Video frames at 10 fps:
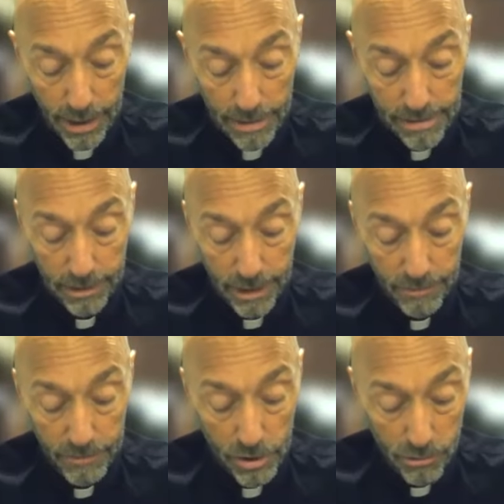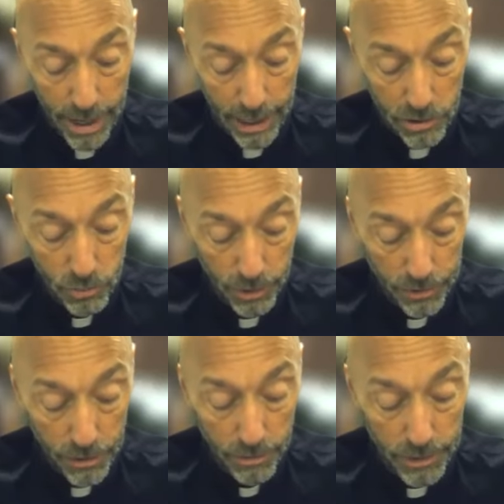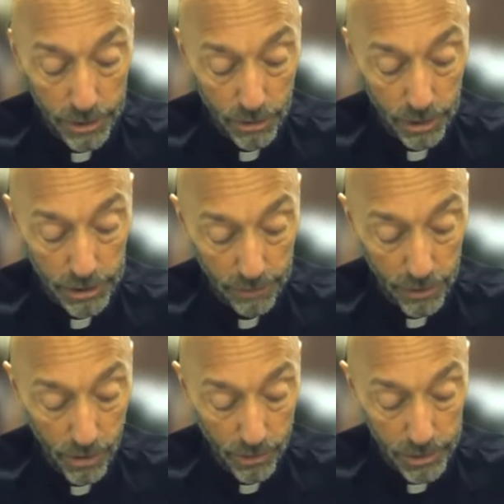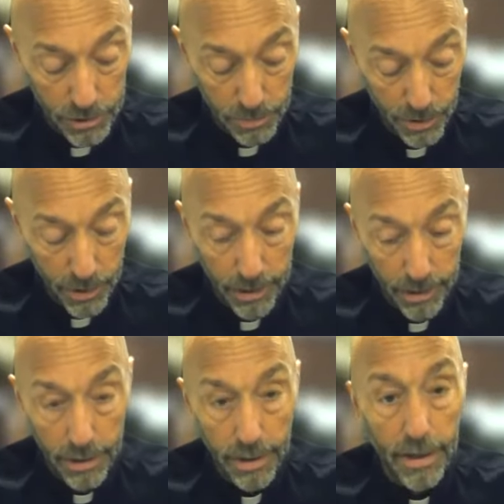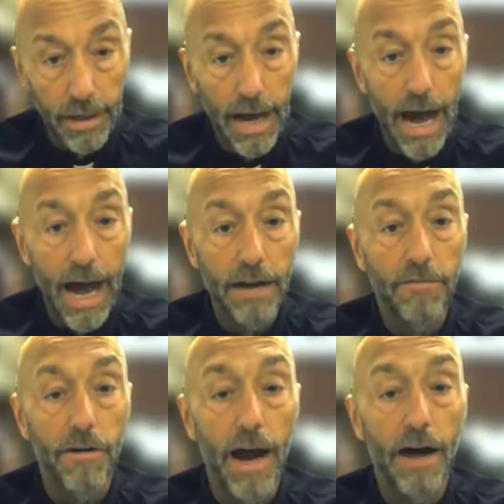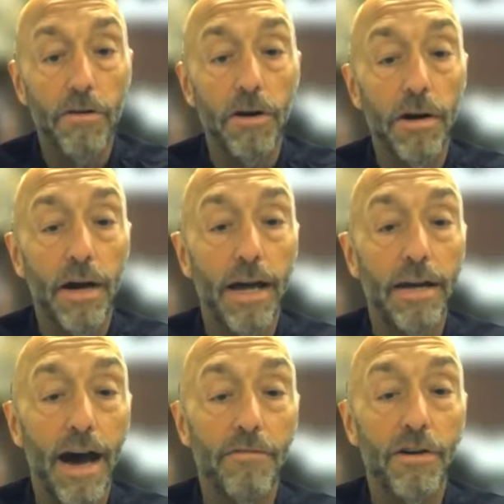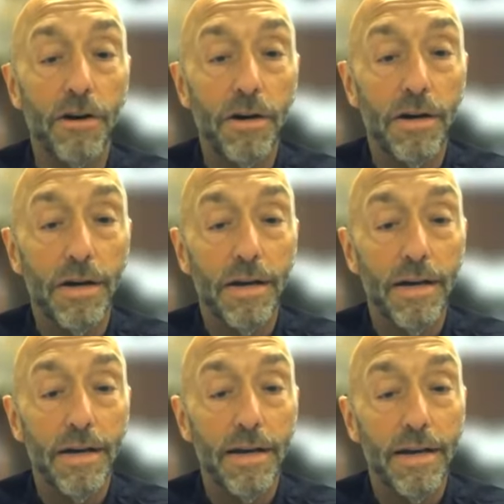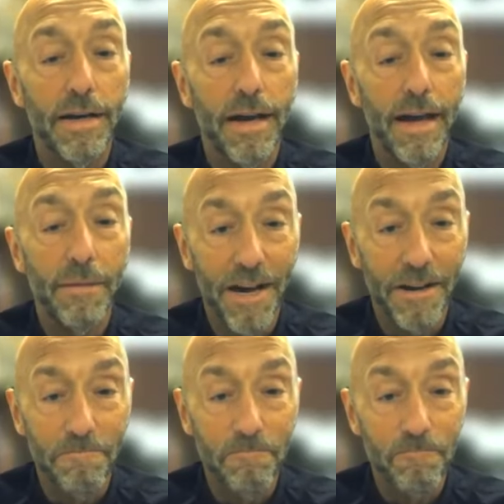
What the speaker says: as he lives and reigns with you in the unity of the Holy Spirit, God, forever and ever. Amen.